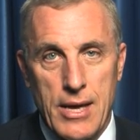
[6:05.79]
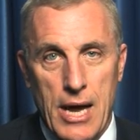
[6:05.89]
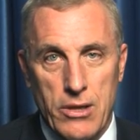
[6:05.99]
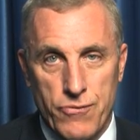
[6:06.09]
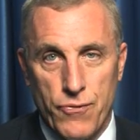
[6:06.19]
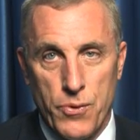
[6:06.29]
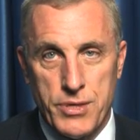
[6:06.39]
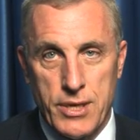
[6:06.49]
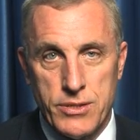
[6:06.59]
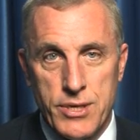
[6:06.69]
I look forward
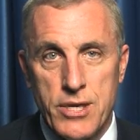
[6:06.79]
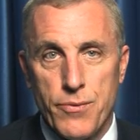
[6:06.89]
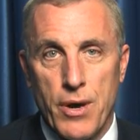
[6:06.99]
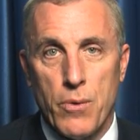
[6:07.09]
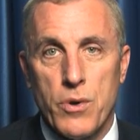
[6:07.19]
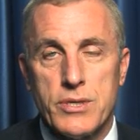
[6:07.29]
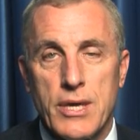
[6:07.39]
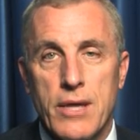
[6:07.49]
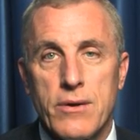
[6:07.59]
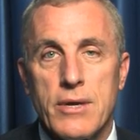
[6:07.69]
to continuing our work
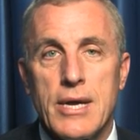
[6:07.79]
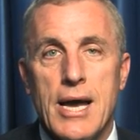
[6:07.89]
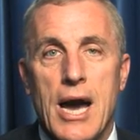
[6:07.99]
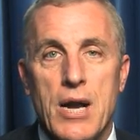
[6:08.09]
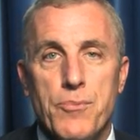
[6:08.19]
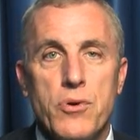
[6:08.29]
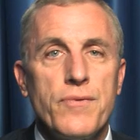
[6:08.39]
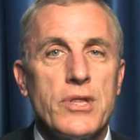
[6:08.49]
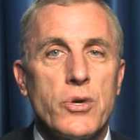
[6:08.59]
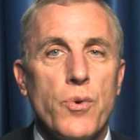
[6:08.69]
together on
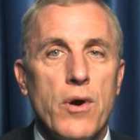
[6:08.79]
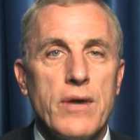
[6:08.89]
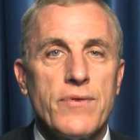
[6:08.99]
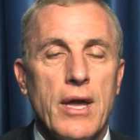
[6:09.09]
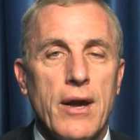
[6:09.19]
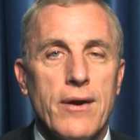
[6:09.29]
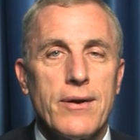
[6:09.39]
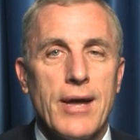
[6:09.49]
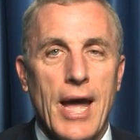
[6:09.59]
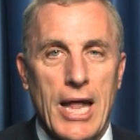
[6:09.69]
improving the quality of care
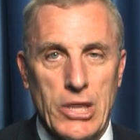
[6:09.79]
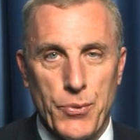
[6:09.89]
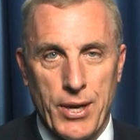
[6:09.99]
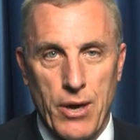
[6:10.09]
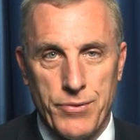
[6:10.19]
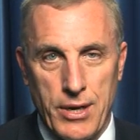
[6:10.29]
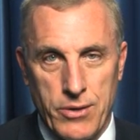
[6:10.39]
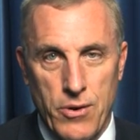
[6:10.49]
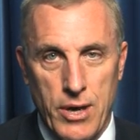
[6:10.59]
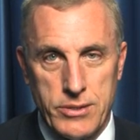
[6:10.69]
and lowering healthcare
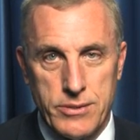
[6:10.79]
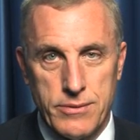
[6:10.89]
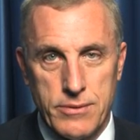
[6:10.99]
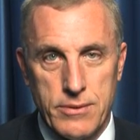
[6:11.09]
costs.